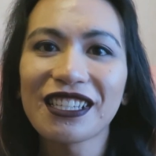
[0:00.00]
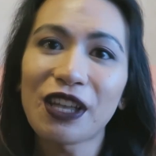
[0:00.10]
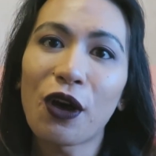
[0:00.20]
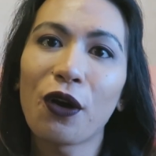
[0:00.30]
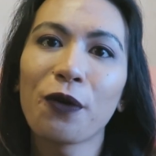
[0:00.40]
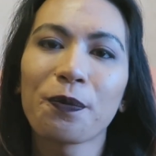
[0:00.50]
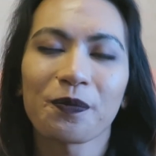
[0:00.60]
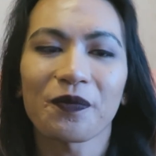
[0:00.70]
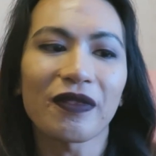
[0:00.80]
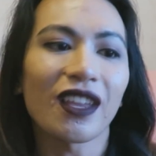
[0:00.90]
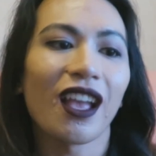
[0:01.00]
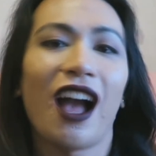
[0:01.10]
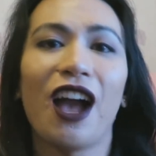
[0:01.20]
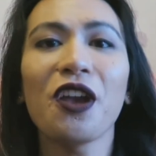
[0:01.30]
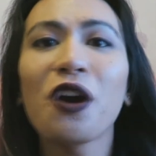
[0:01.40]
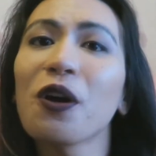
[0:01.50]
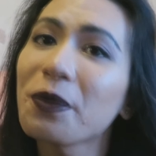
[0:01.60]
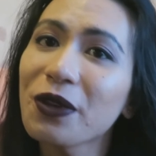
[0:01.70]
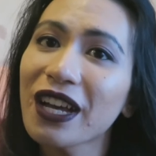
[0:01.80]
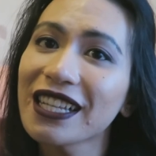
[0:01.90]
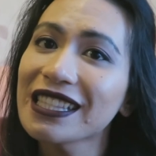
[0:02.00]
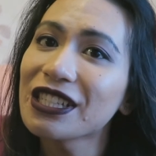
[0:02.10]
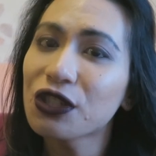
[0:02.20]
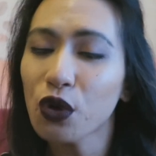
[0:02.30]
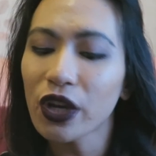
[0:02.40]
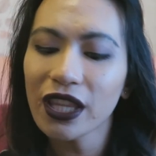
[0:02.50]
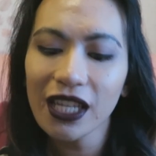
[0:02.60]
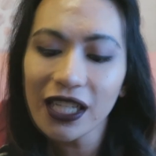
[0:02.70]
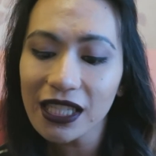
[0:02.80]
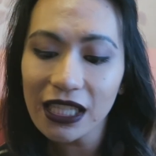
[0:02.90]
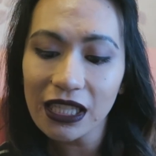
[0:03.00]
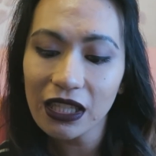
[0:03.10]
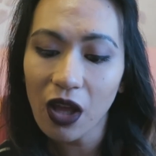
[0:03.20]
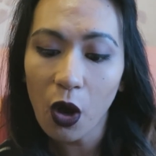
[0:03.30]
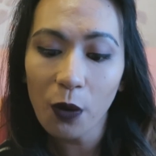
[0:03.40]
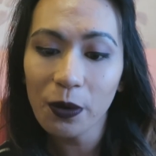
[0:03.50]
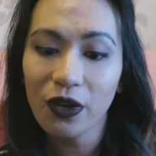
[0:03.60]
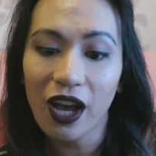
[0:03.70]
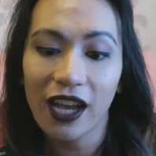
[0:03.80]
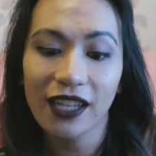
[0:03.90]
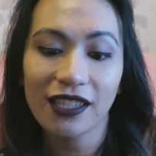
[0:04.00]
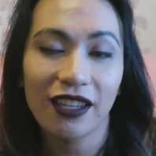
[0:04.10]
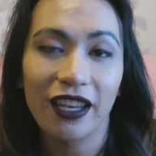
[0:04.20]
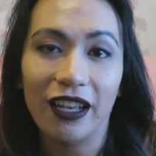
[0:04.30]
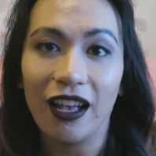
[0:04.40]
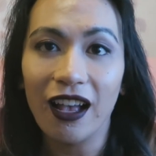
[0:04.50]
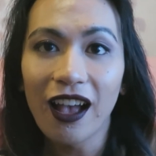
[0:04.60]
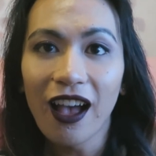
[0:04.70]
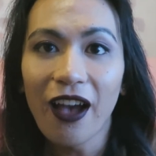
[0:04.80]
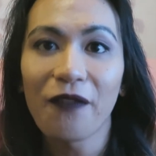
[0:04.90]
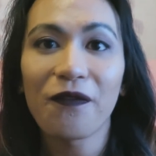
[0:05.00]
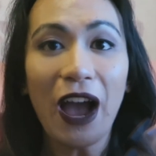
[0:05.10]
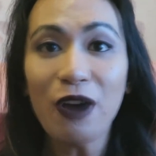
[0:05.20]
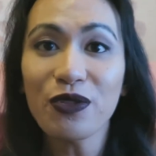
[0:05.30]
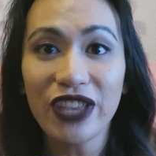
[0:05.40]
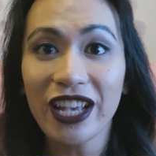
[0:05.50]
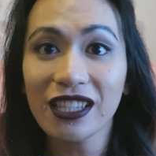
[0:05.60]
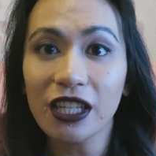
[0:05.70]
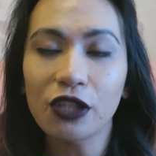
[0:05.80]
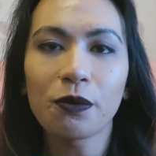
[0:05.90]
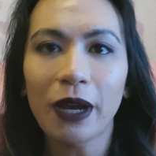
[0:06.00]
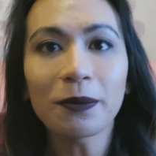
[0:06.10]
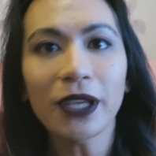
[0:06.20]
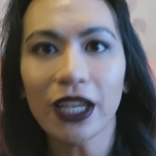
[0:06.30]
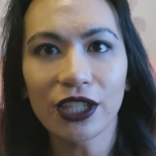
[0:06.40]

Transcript: So I hope you guys enjoy this and I hope you guys like found things that you might be